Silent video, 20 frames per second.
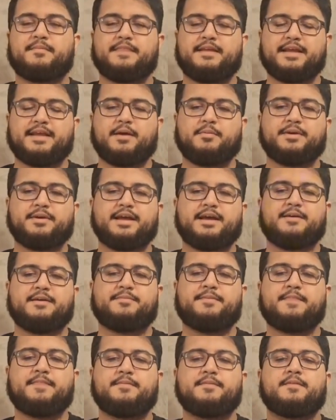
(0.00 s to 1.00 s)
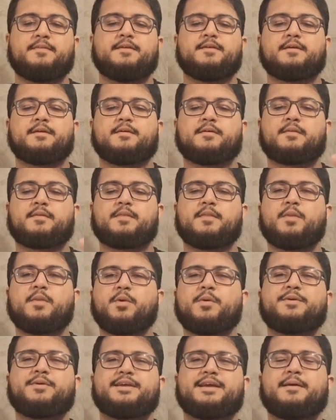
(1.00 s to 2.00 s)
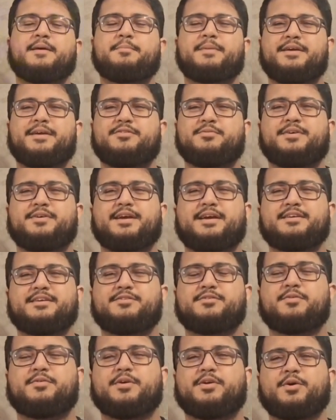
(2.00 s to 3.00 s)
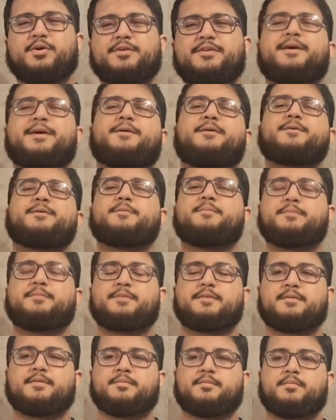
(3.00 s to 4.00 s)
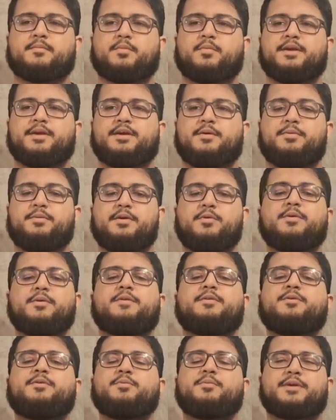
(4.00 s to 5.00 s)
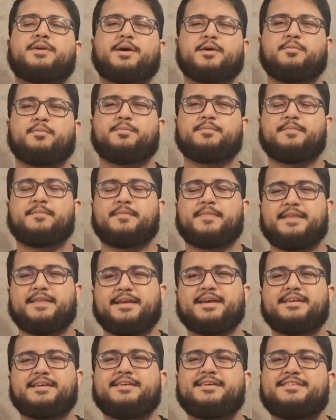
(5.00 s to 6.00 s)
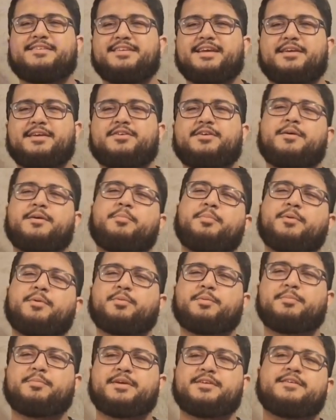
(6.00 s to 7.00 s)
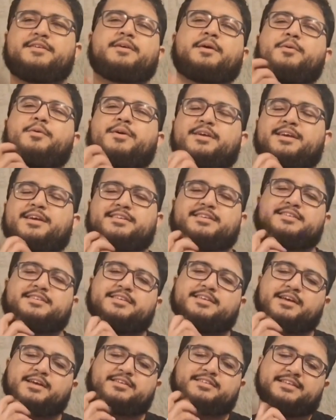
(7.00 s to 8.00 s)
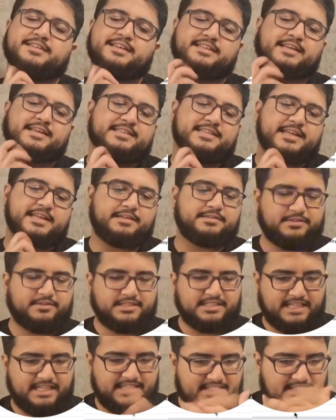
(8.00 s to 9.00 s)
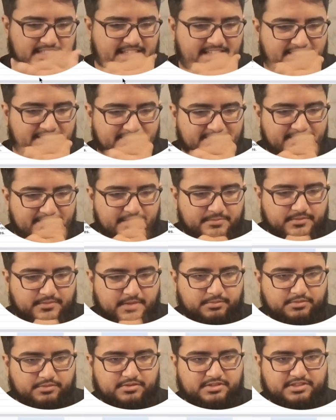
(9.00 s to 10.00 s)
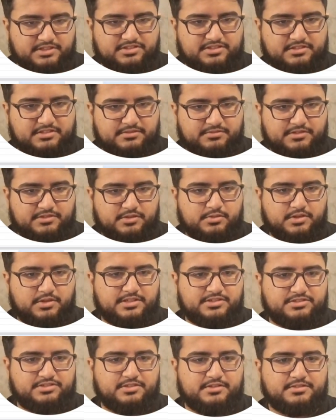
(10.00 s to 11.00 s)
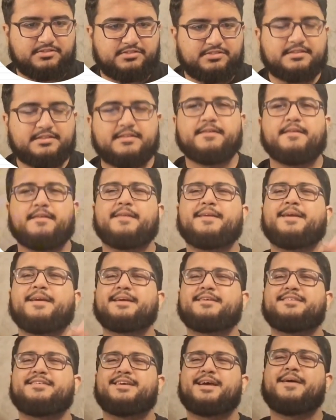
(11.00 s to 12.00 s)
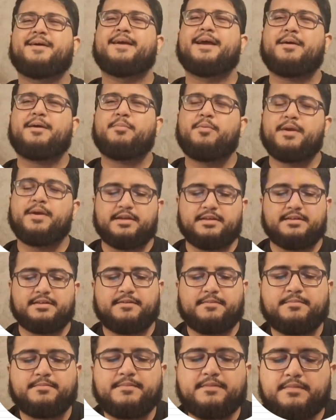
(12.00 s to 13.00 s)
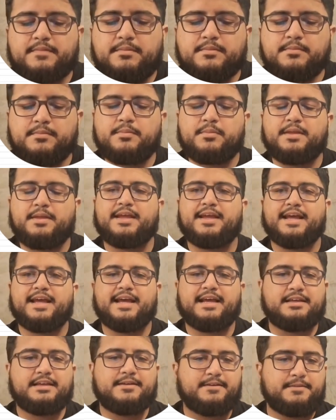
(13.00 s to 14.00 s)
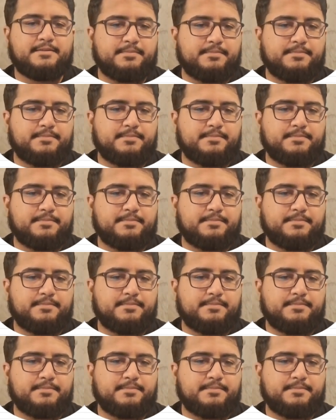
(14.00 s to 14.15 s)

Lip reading: now we have all the embeds related to the content. What are we going to do now? In this section, we will be thoroughly discussing and carefully analyzing the preparation of the questions. In cell A1, we can